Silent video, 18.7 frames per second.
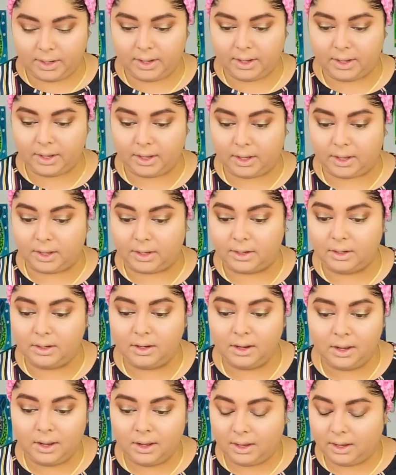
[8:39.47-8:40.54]

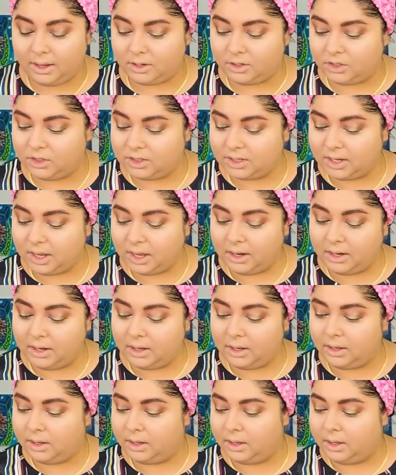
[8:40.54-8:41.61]
in and just kind
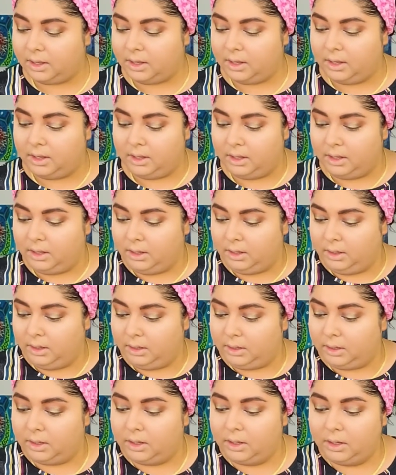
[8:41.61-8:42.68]

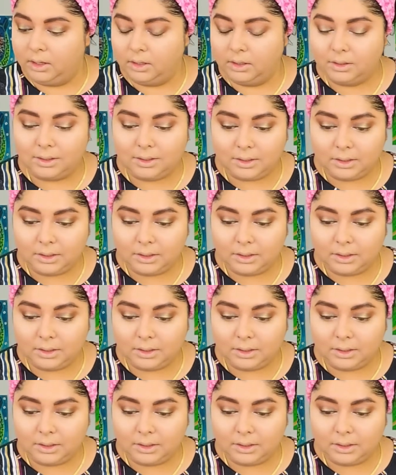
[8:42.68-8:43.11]
of